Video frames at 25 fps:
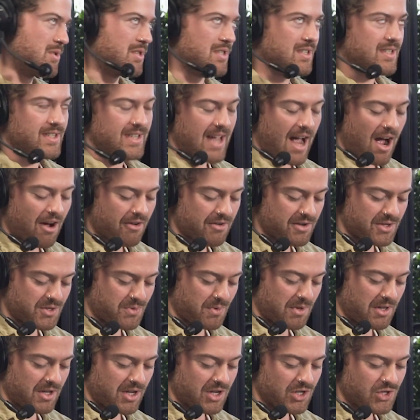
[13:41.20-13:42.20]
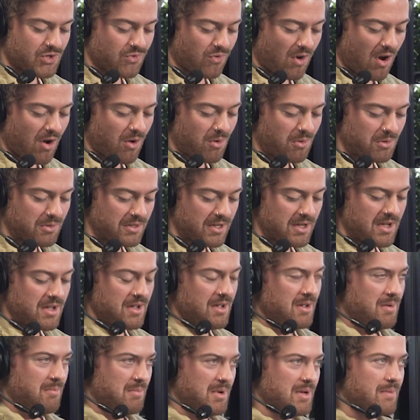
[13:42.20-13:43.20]
The sound is really controlled.
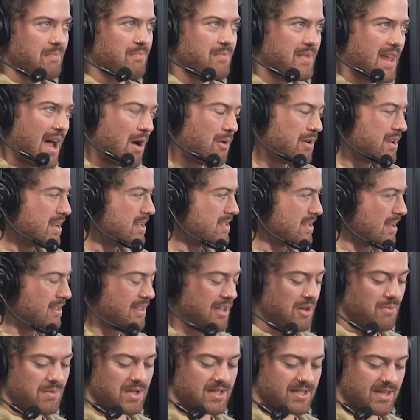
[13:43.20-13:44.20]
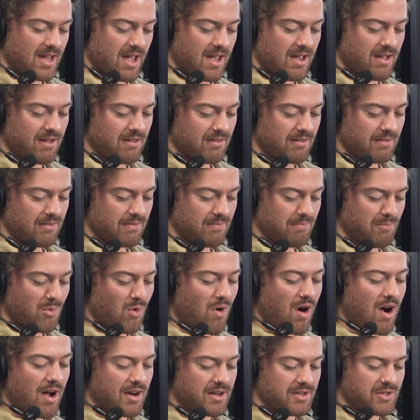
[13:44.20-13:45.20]
But nowadays, I think we're seeing more
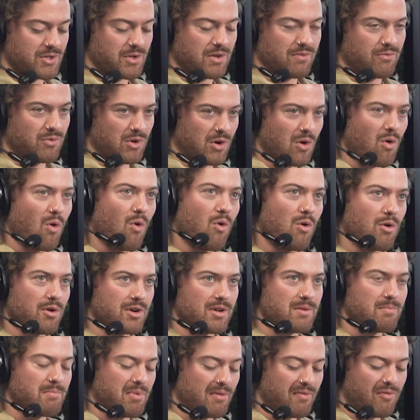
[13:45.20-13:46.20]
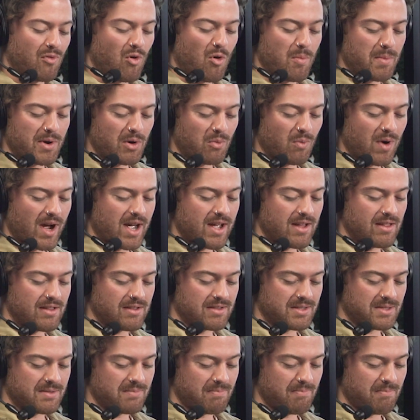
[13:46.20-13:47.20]
artists sort of record and perform in a way
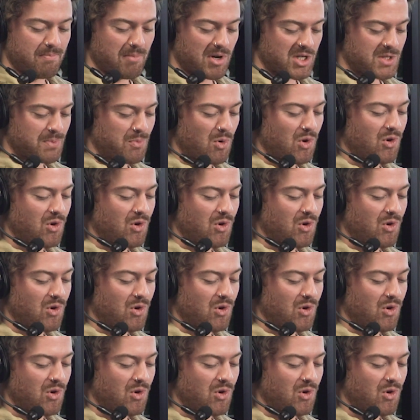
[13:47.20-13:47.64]
that's much more